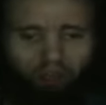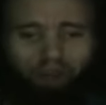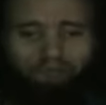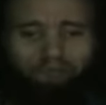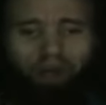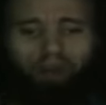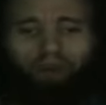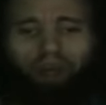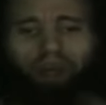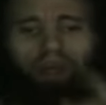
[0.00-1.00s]
By the
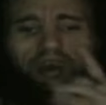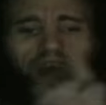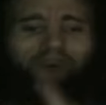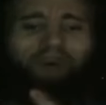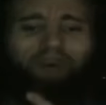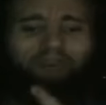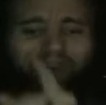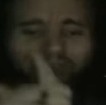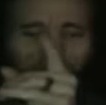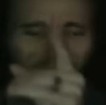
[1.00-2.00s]
way, I love the
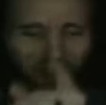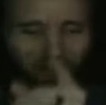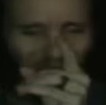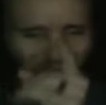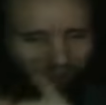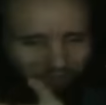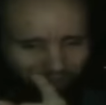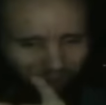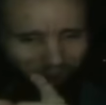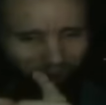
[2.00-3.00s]
Osama bin Marty